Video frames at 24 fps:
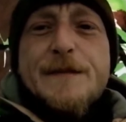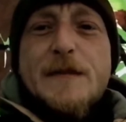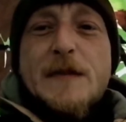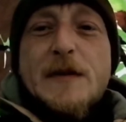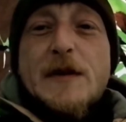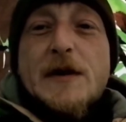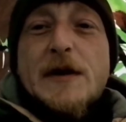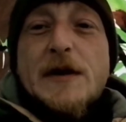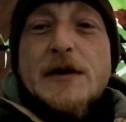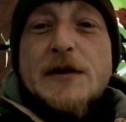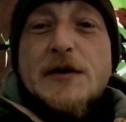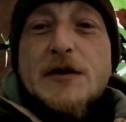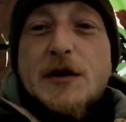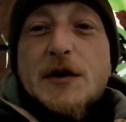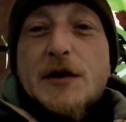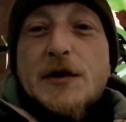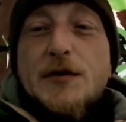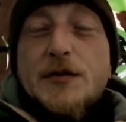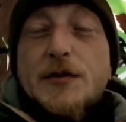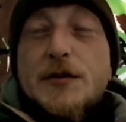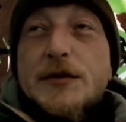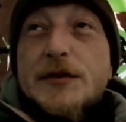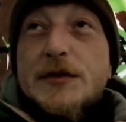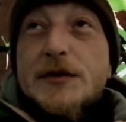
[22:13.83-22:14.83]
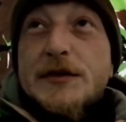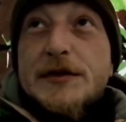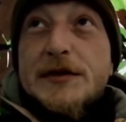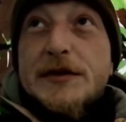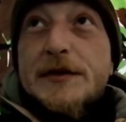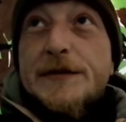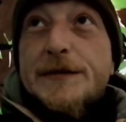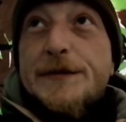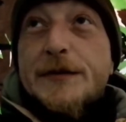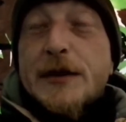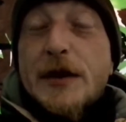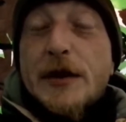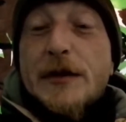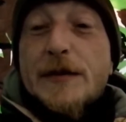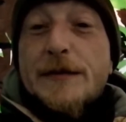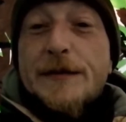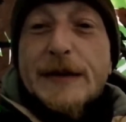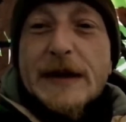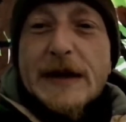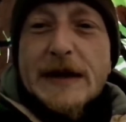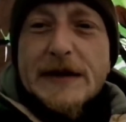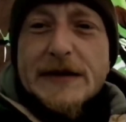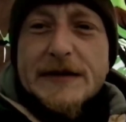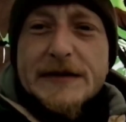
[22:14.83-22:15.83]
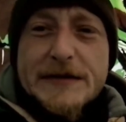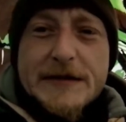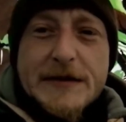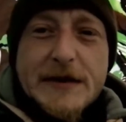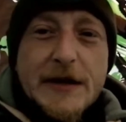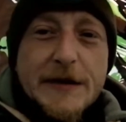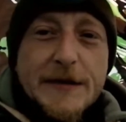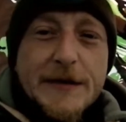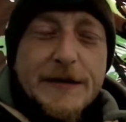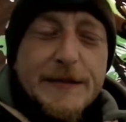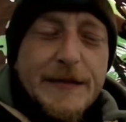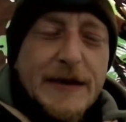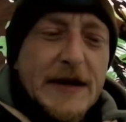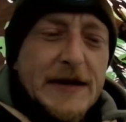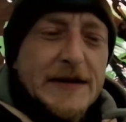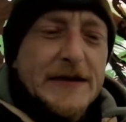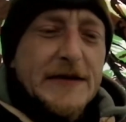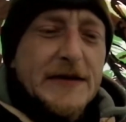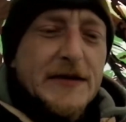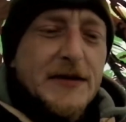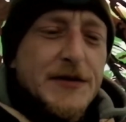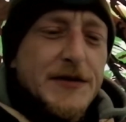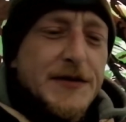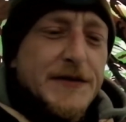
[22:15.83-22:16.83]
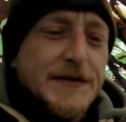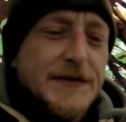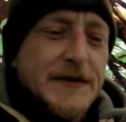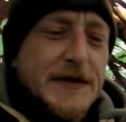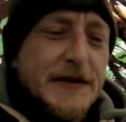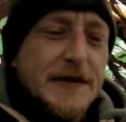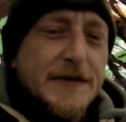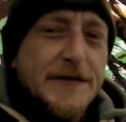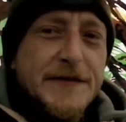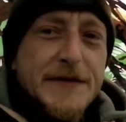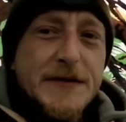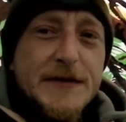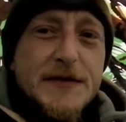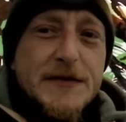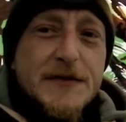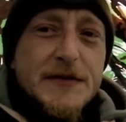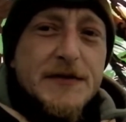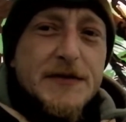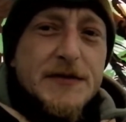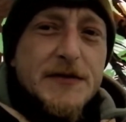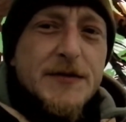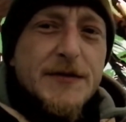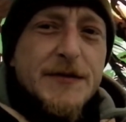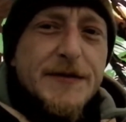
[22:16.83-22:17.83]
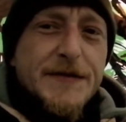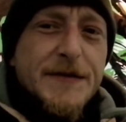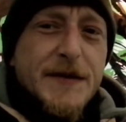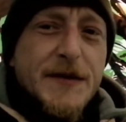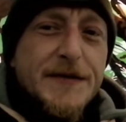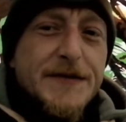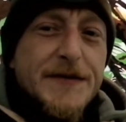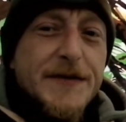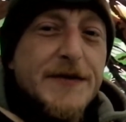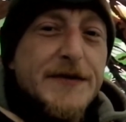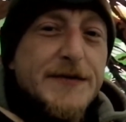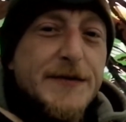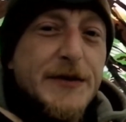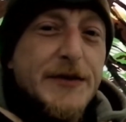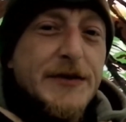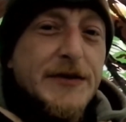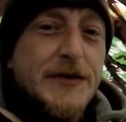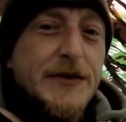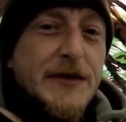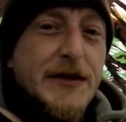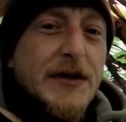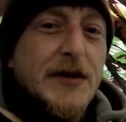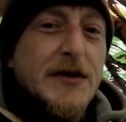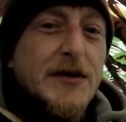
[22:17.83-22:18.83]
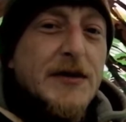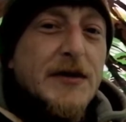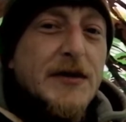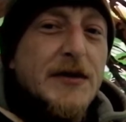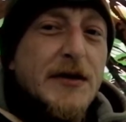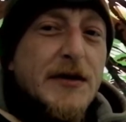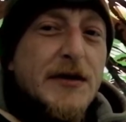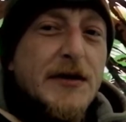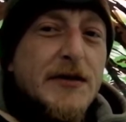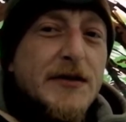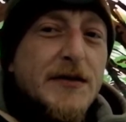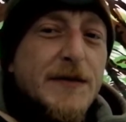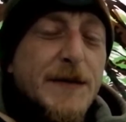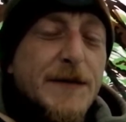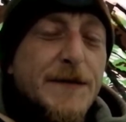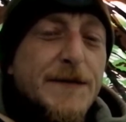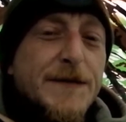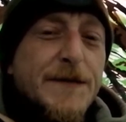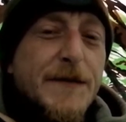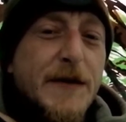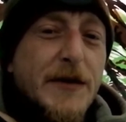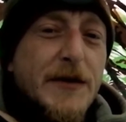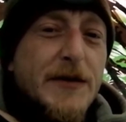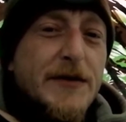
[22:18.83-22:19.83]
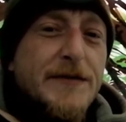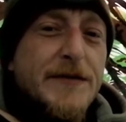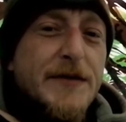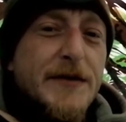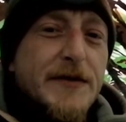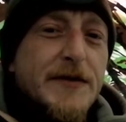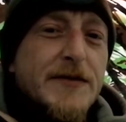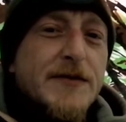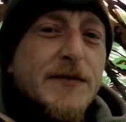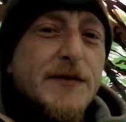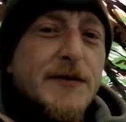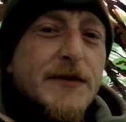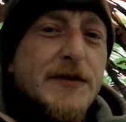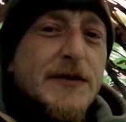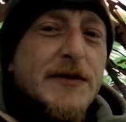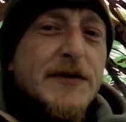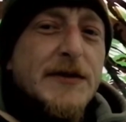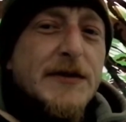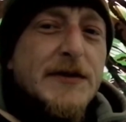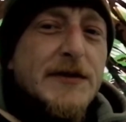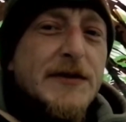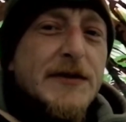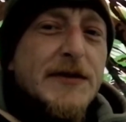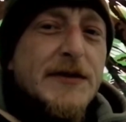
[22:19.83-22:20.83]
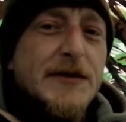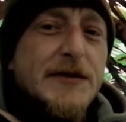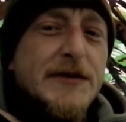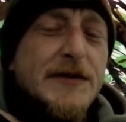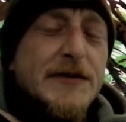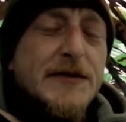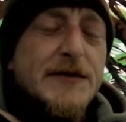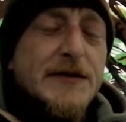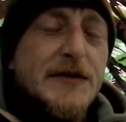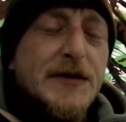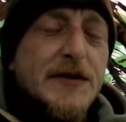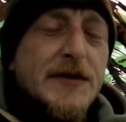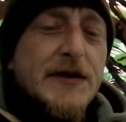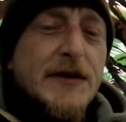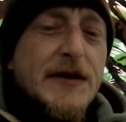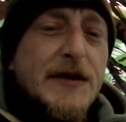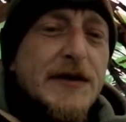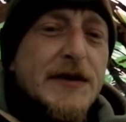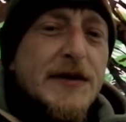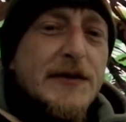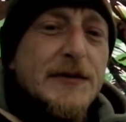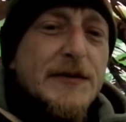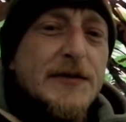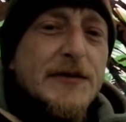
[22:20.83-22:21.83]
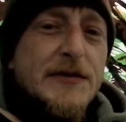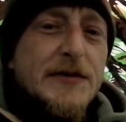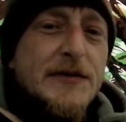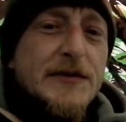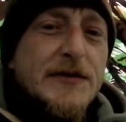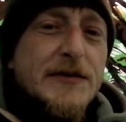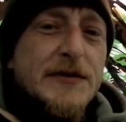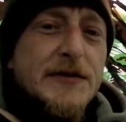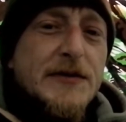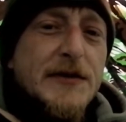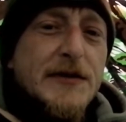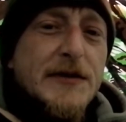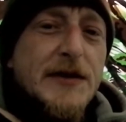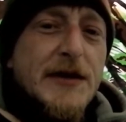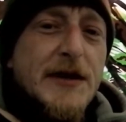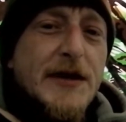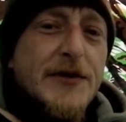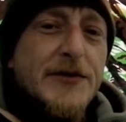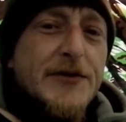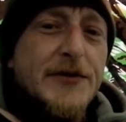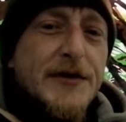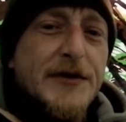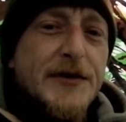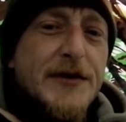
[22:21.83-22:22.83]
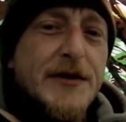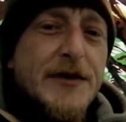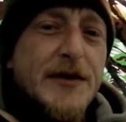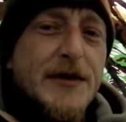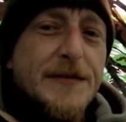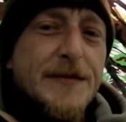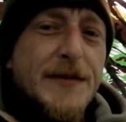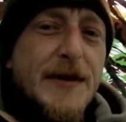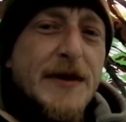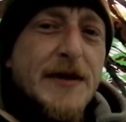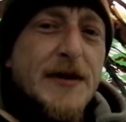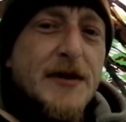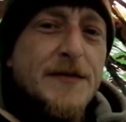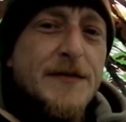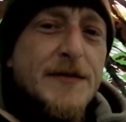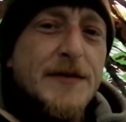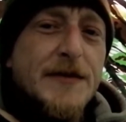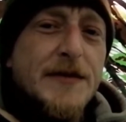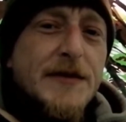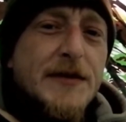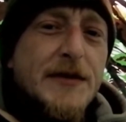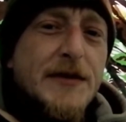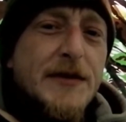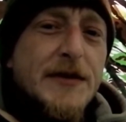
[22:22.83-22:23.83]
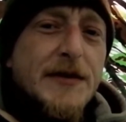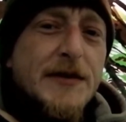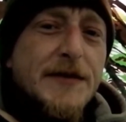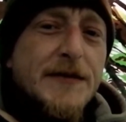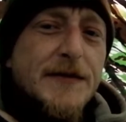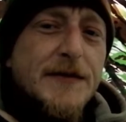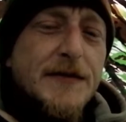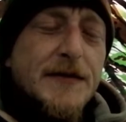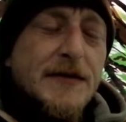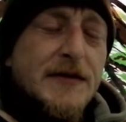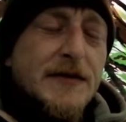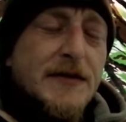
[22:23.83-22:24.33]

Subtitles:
I got a woodland coming back to life and everything. It took me 5 years, mind. I ain't gonna lie, it took me 5 years working in there to start getting that woodland to like actually kick back up into life.